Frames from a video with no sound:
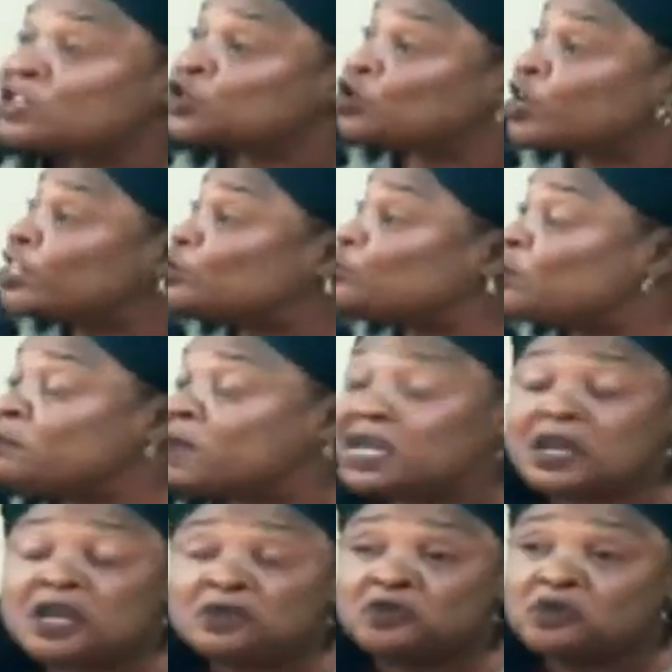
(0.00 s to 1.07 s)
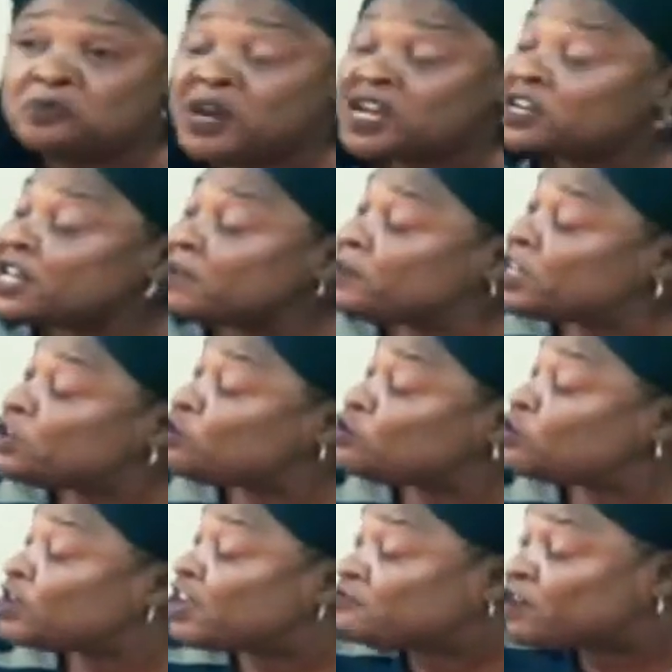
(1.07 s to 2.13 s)
strange women, you bring them
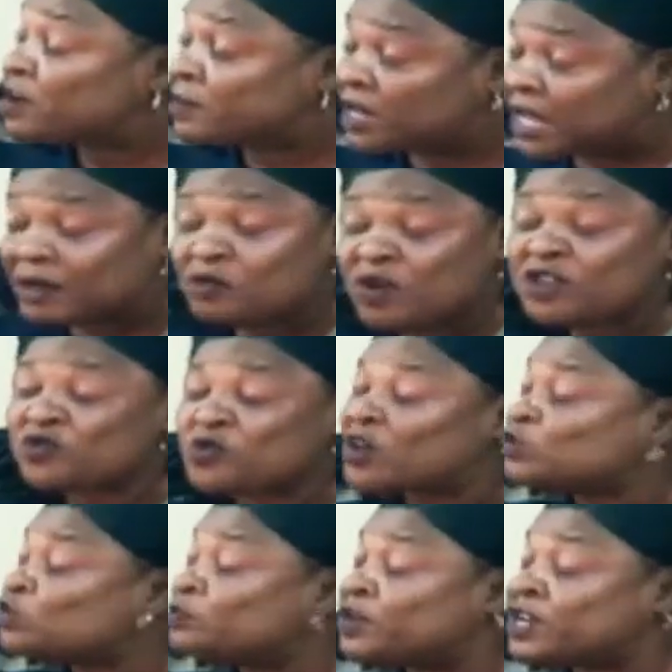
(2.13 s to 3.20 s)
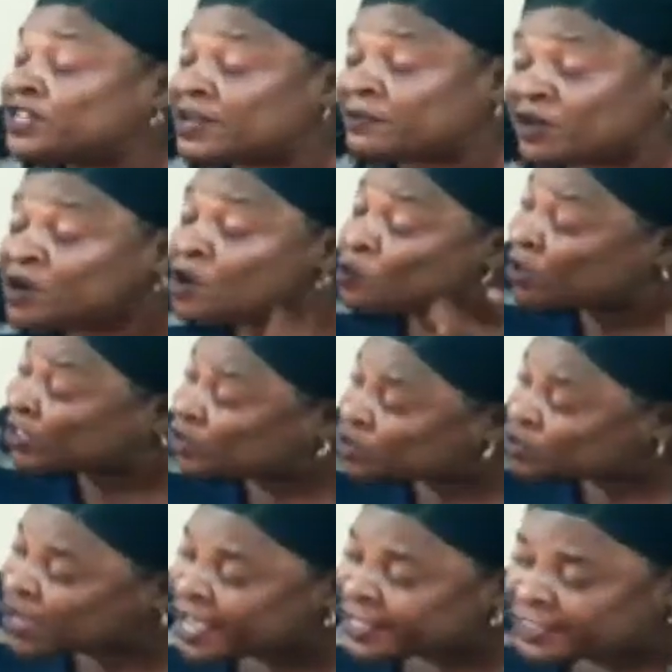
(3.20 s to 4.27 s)
into your family. And when you bring them up, what do
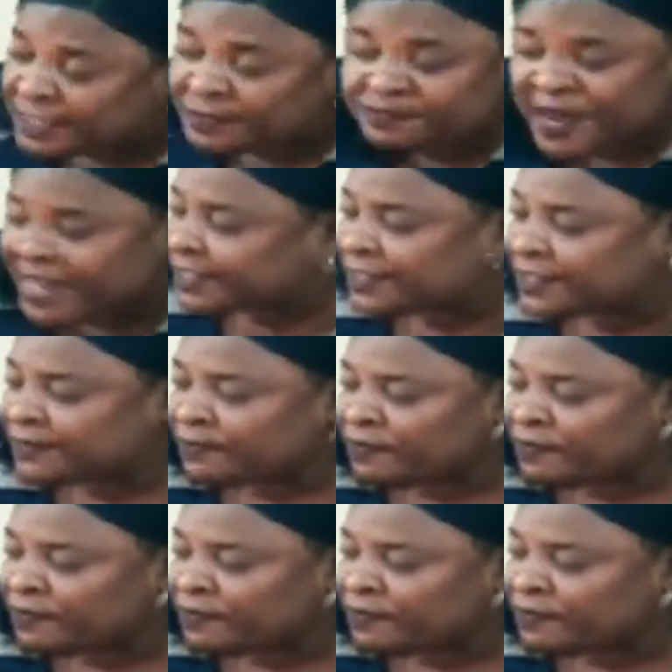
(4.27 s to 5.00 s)
you expect?